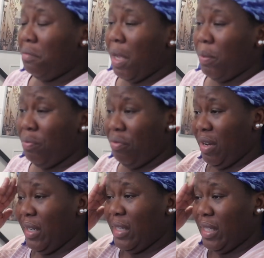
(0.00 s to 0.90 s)
My
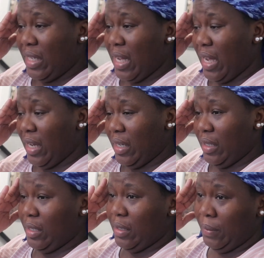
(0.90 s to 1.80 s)
brain is
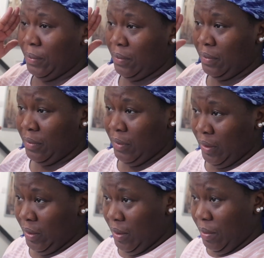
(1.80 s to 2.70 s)
tired.
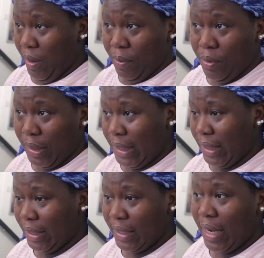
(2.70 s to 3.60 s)
My body
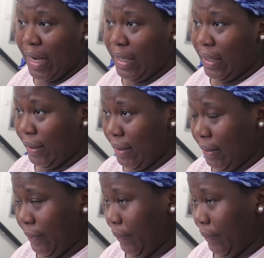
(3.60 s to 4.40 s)
is tired.